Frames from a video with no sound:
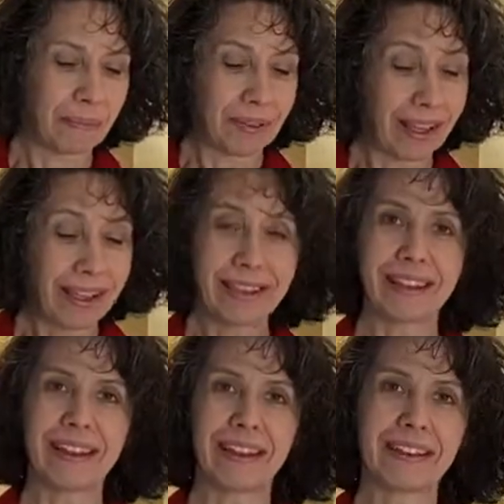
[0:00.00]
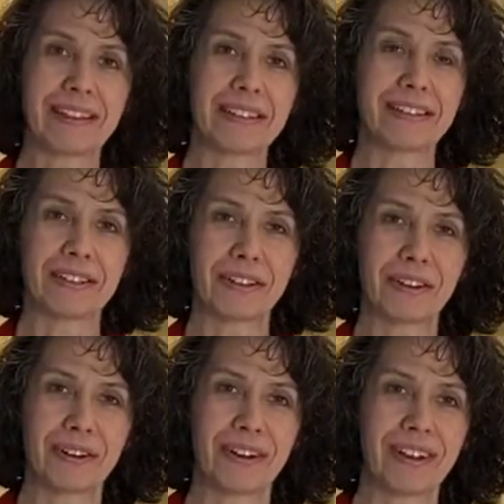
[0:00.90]
like and
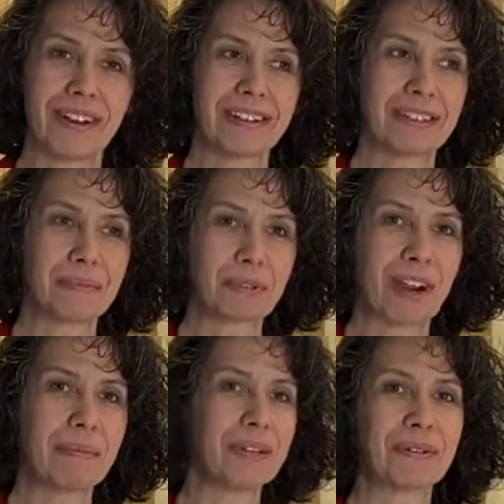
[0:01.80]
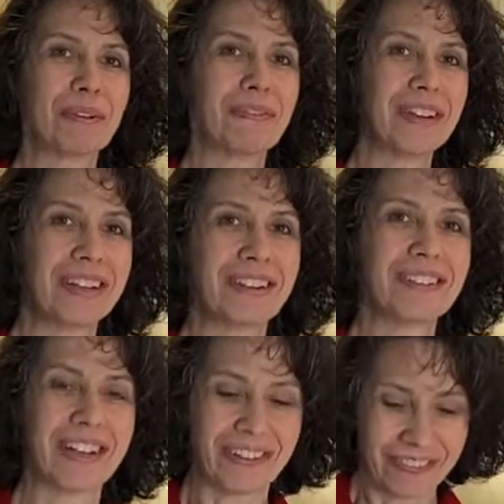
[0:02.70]
consider subscribing to our video
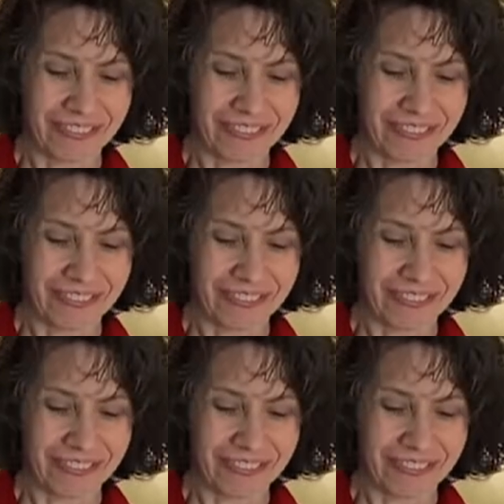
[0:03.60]
channel.